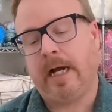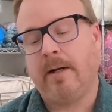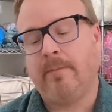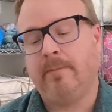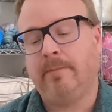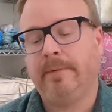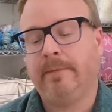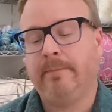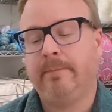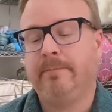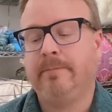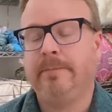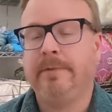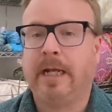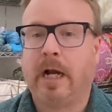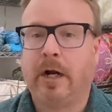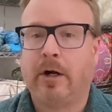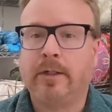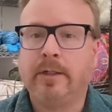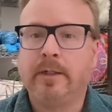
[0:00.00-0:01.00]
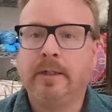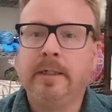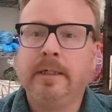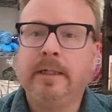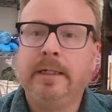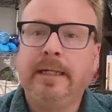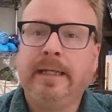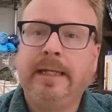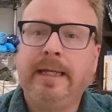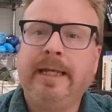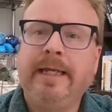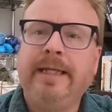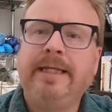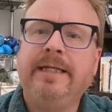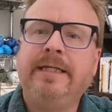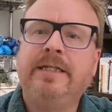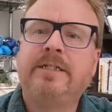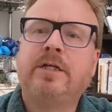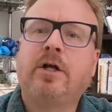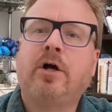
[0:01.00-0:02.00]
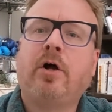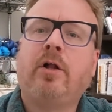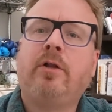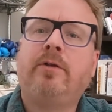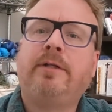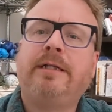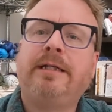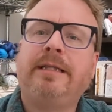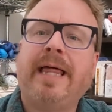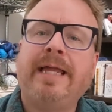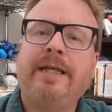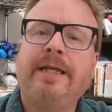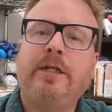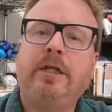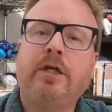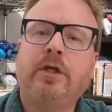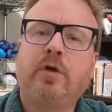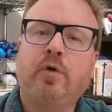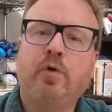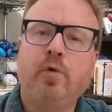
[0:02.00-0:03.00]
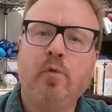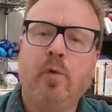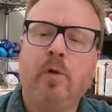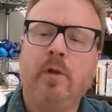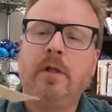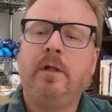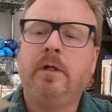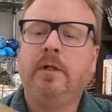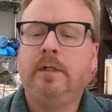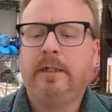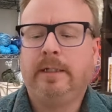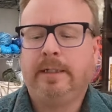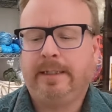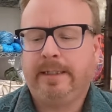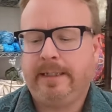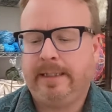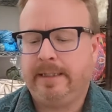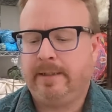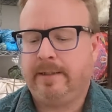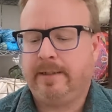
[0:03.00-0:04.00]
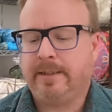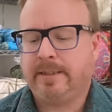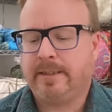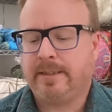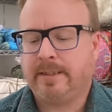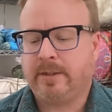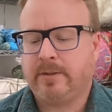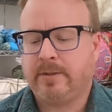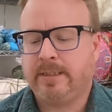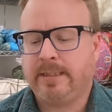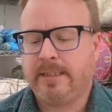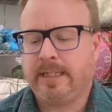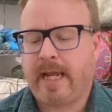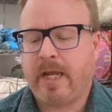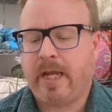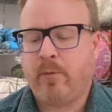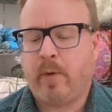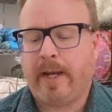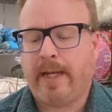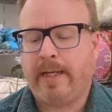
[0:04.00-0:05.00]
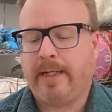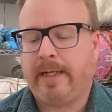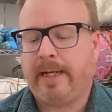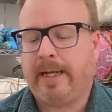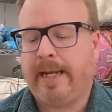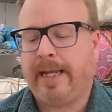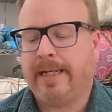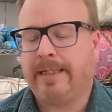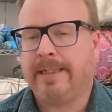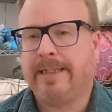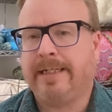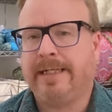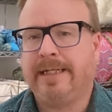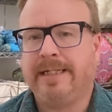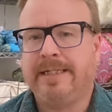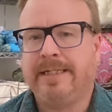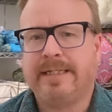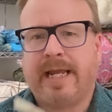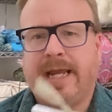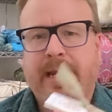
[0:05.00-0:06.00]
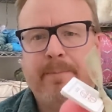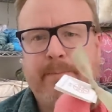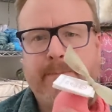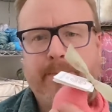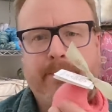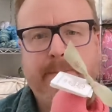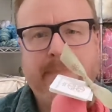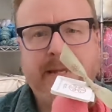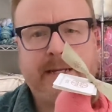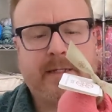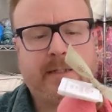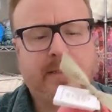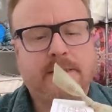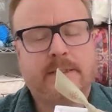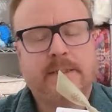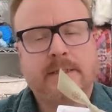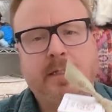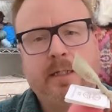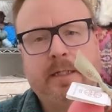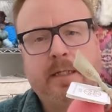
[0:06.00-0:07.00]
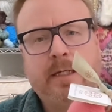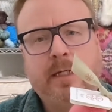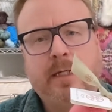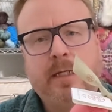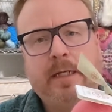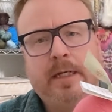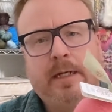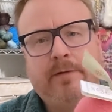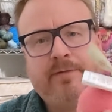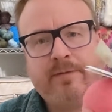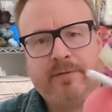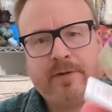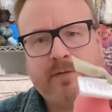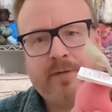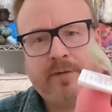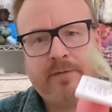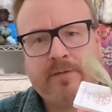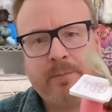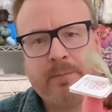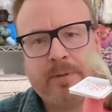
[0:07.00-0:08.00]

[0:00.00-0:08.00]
yarn. It is called Glen Cool. This is their DK weight, and it is a mix, 50-50 blend